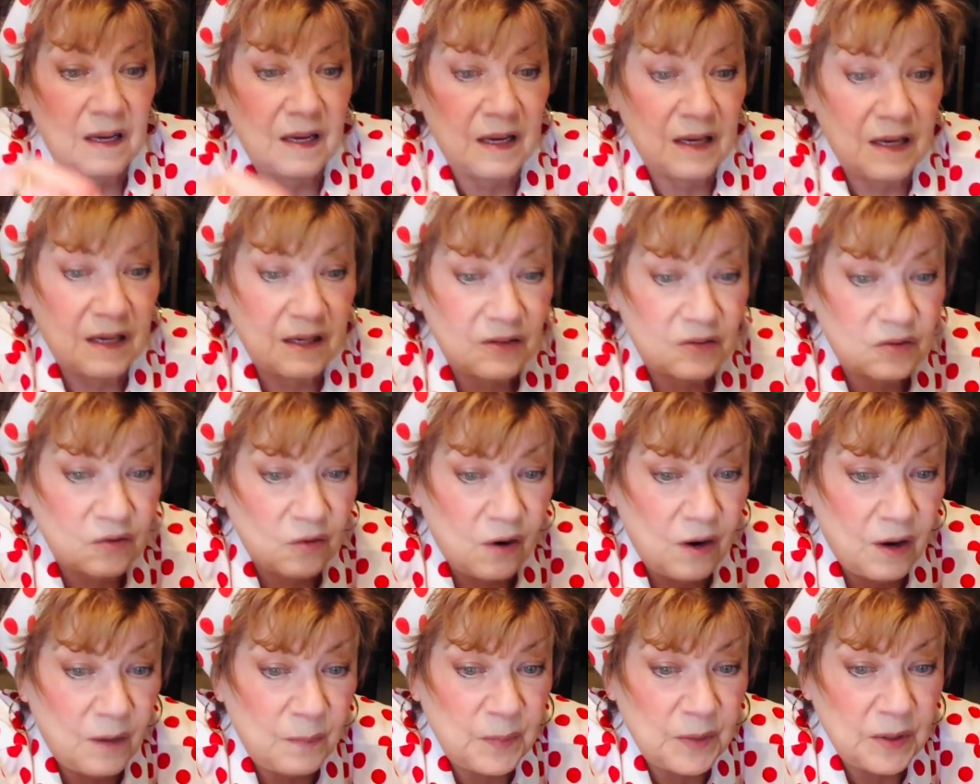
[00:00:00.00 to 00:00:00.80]
and
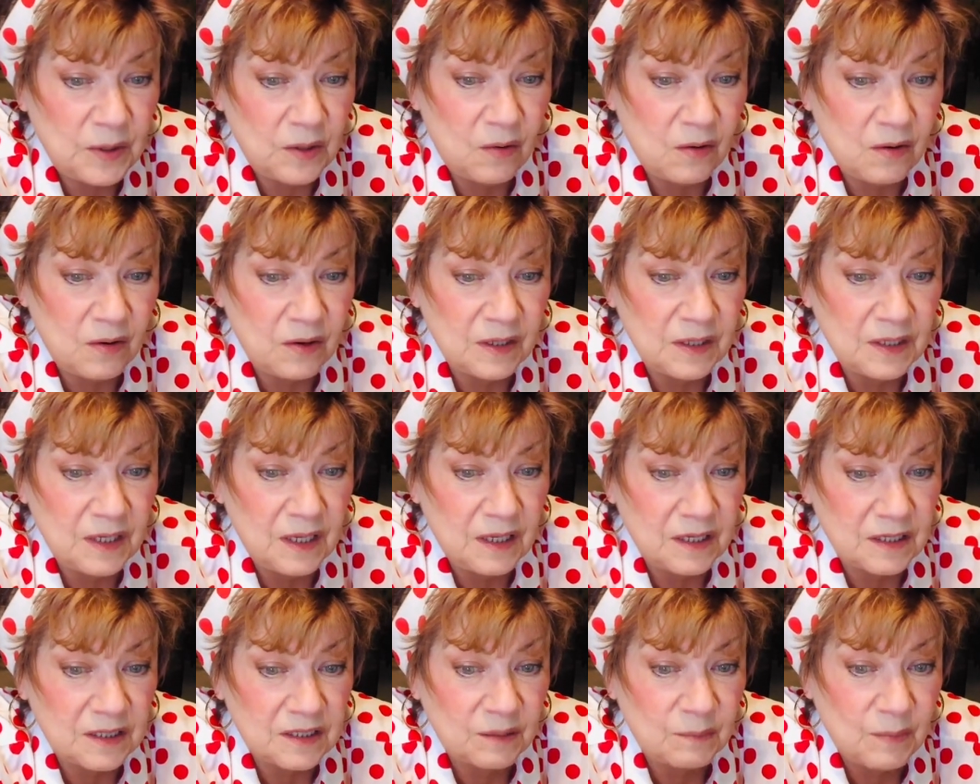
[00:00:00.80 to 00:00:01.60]
drop it on
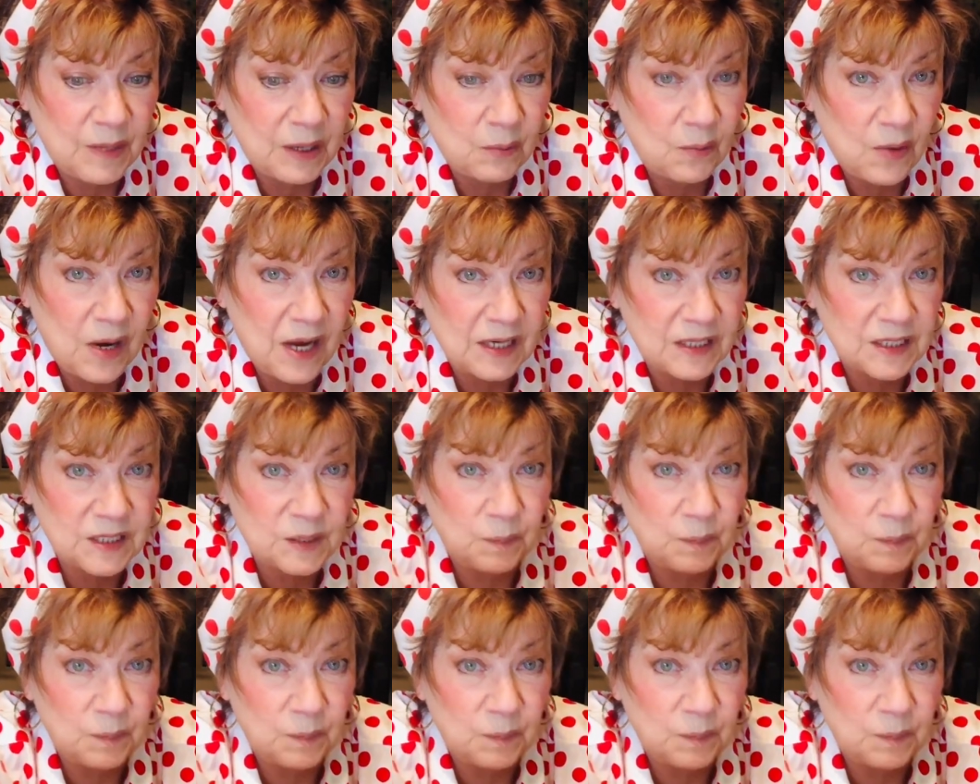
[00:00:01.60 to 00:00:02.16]
to my wax